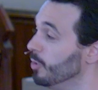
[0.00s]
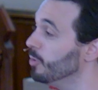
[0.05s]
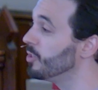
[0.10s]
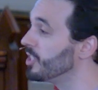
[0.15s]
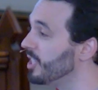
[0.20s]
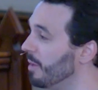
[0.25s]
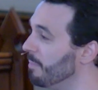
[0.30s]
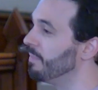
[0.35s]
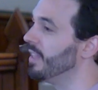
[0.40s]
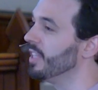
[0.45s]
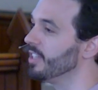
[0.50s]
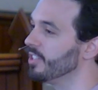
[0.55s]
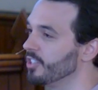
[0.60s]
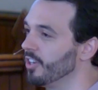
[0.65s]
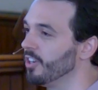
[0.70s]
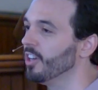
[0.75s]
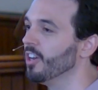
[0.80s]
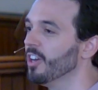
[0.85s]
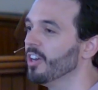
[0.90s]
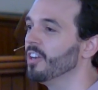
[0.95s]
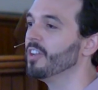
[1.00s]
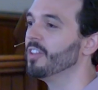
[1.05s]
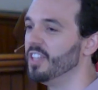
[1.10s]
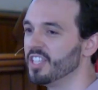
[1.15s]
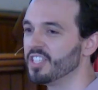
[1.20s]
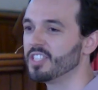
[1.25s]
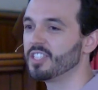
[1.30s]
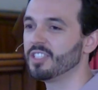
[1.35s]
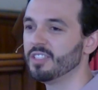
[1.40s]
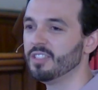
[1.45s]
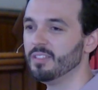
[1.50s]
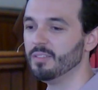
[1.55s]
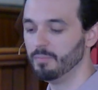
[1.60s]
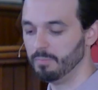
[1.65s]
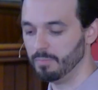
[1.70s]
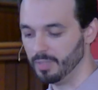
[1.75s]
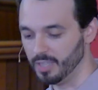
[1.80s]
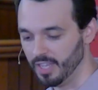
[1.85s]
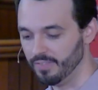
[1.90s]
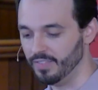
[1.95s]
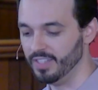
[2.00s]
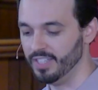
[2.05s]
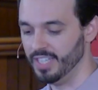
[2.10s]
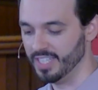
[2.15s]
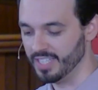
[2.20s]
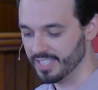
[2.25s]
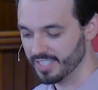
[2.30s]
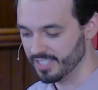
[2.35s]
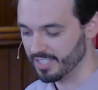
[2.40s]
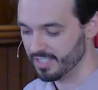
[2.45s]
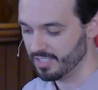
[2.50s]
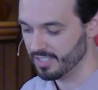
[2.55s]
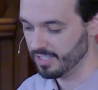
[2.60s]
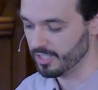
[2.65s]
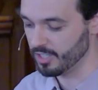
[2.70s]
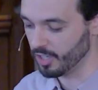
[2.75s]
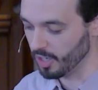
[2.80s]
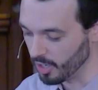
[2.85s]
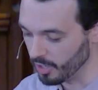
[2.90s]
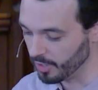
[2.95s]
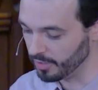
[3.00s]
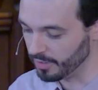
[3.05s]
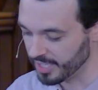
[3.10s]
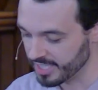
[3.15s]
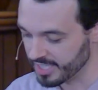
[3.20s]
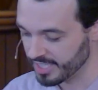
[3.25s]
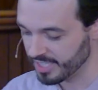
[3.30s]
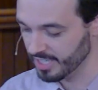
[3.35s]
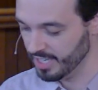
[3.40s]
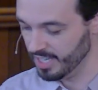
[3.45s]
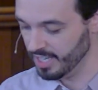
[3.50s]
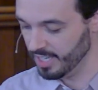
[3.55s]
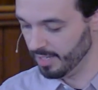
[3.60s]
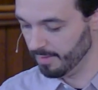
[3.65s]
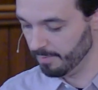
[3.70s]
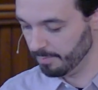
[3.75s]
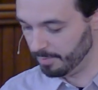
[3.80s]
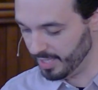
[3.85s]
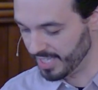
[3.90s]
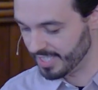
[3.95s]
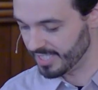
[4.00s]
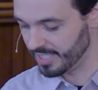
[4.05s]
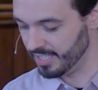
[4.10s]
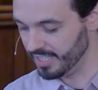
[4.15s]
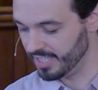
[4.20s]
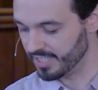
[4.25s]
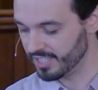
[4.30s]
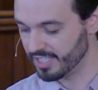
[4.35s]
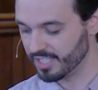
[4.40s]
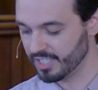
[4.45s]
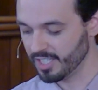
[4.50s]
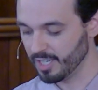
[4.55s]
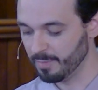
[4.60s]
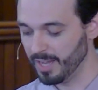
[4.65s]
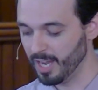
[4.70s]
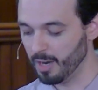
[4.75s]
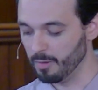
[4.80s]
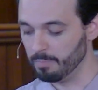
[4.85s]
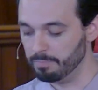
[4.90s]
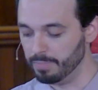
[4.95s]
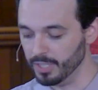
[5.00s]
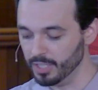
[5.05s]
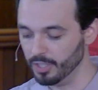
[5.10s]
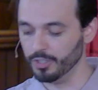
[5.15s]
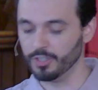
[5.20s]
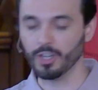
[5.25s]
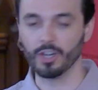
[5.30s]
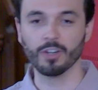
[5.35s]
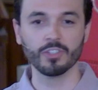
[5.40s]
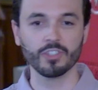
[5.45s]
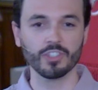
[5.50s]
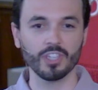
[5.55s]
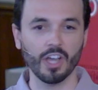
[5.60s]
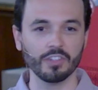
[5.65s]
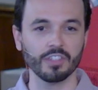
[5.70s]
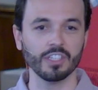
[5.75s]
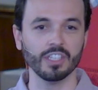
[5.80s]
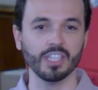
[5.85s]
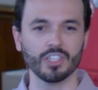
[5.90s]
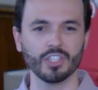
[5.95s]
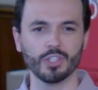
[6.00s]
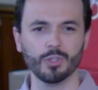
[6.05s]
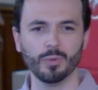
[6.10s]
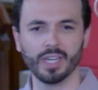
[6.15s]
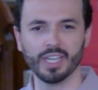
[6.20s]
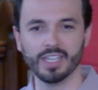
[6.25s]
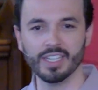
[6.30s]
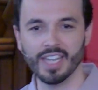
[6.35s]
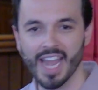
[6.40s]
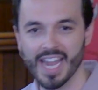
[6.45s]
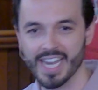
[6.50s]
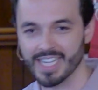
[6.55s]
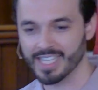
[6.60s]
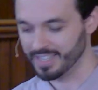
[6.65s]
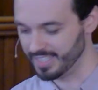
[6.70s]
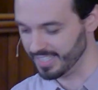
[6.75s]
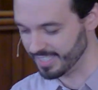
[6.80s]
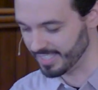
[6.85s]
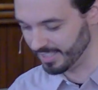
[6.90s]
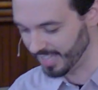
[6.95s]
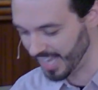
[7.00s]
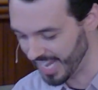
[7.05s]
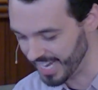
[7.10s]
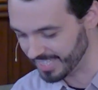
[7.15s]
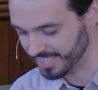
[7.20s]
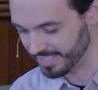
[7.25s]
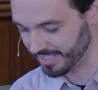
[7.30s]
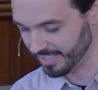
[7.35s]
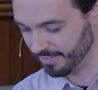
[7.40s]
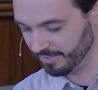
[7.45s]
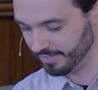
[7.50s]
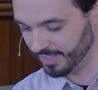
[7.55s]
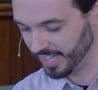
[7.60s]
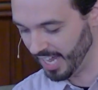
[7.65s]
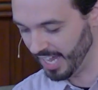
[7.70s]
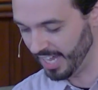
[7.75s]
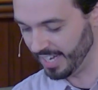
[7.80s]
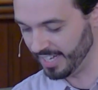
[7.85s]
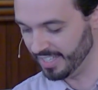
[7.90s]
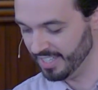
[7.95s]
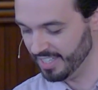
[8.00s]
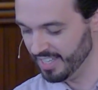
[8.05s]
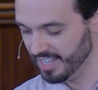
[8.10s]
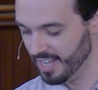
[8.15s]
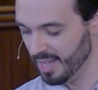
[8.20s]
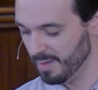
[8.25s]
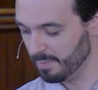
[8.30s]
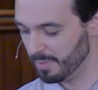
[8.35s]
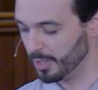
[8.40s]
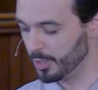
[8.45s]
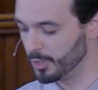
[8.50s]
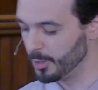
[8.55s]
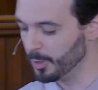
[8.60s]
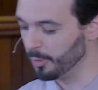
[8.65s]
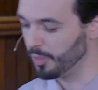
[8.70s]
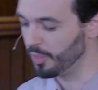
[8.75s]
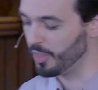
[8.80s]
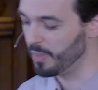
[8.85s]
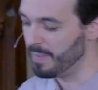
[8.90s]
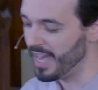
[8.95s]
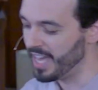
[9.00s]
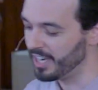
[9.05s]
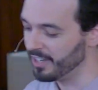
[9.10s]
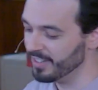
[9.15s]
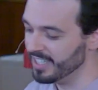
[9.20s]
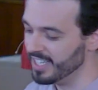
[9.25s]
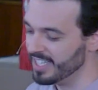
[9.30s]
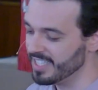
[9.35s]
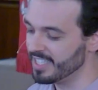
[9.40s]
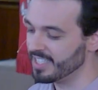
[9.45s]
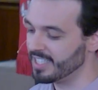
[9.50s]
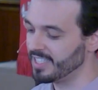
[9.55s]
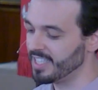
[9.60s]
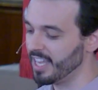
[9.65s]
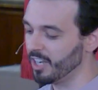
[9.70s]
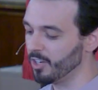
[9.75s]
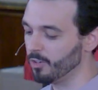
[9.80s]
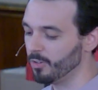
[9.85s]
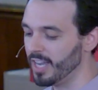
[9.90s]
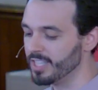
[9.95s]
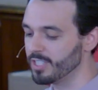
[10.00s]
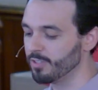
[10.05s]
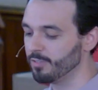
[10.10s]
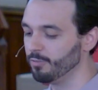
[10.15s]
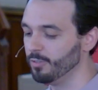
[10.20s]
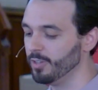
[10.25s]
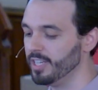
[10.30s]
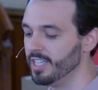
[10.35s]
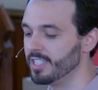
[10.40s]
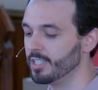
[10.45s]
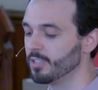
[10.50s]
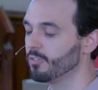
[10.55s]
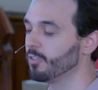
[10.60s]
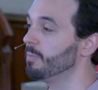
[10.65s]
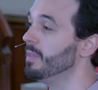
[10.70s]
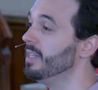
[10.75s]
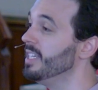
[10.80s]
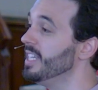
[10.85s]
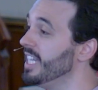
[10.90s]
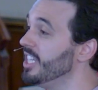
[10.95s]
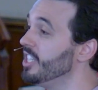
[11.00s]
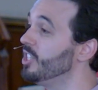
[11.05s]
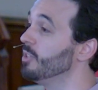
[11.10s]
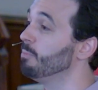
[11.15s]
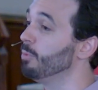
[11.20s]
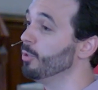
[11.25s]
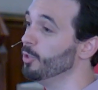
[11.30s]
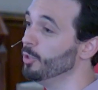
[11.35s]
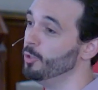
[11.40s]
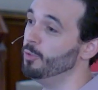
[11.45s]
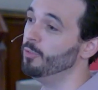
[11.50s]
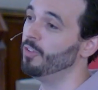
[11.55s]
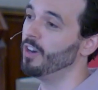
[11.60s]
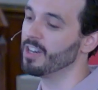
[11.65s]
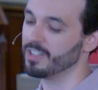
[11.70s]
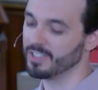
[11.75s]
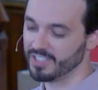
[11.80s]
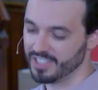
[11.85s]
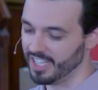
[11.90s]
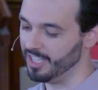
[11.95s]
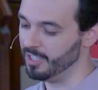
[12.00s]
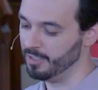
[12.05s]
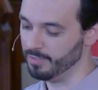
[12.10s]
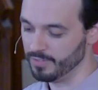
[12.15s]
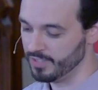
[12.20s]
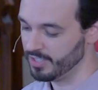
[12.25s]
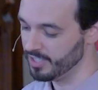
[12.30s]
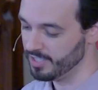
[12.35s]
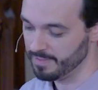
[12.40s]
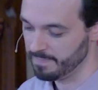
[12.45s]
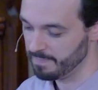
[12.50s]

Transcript: something to earn this belovedness, to earn this blessedness, to somehow build our saltiness, to ignite this light of God. But the truth of the matter is that Christ frees us from the need to prove ourselves.